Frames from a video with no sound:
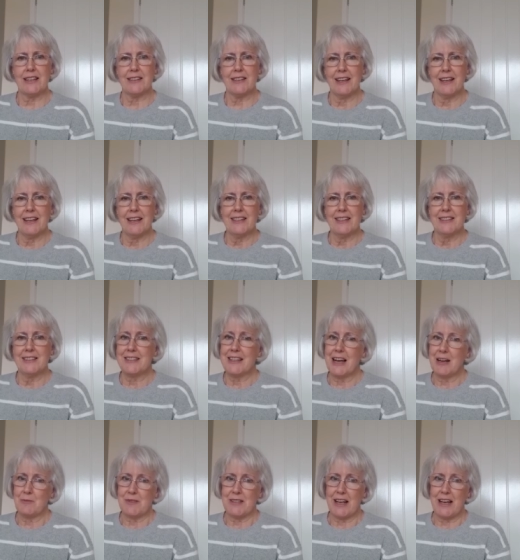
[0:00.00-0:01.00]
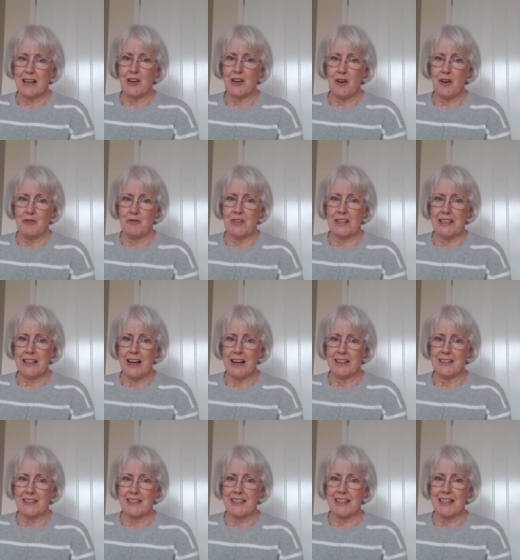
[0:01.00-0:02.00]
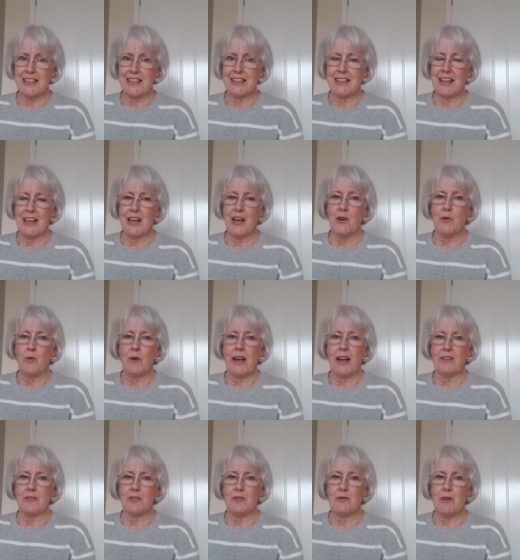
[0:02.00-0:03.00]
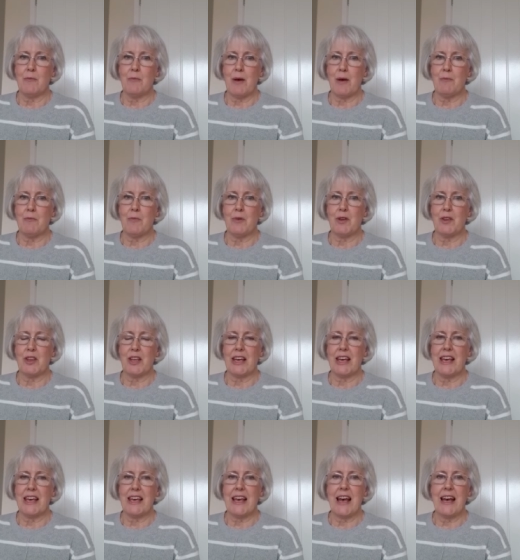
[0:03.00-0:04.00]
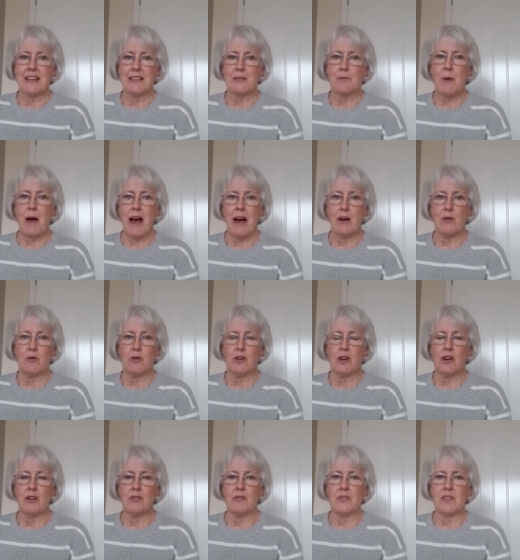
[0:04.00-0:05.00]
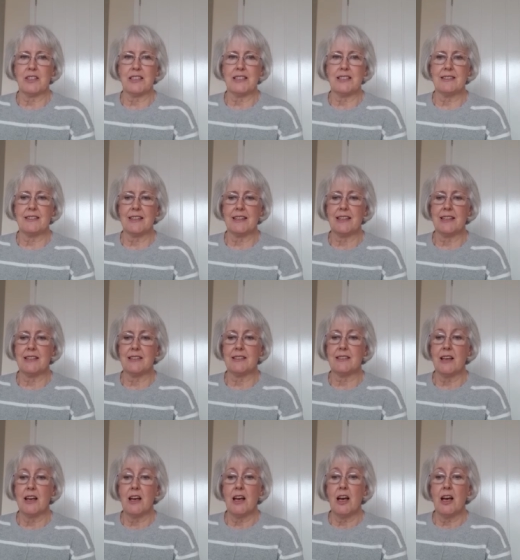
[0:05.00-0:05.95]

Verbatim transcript: in times like COVID-19, we have to remember that he has power over disease.